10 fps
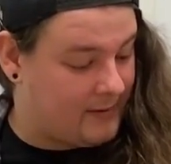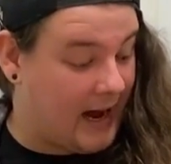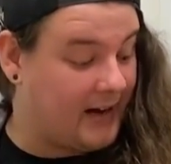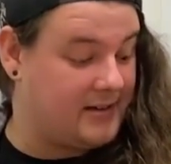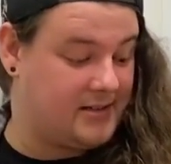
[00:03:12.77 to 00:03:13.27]

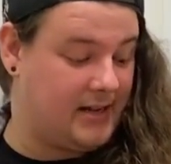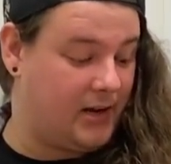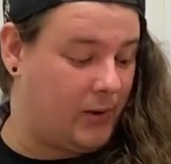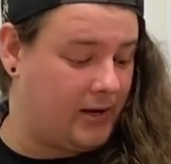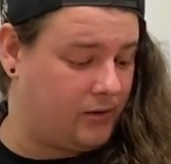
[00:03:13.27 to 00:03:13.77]
I can see
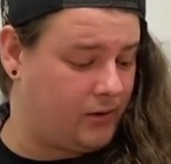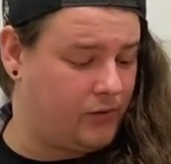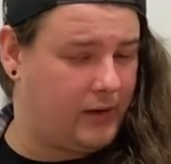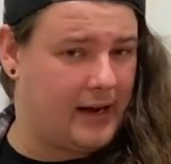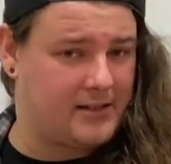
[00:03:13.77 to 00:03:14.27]
anyway, I don't know if
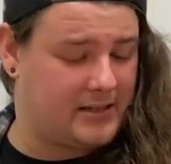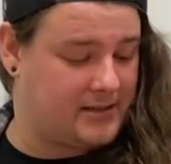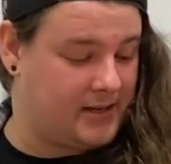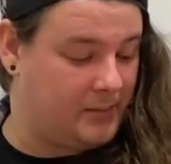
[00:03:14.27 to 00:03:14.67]
you guys can see,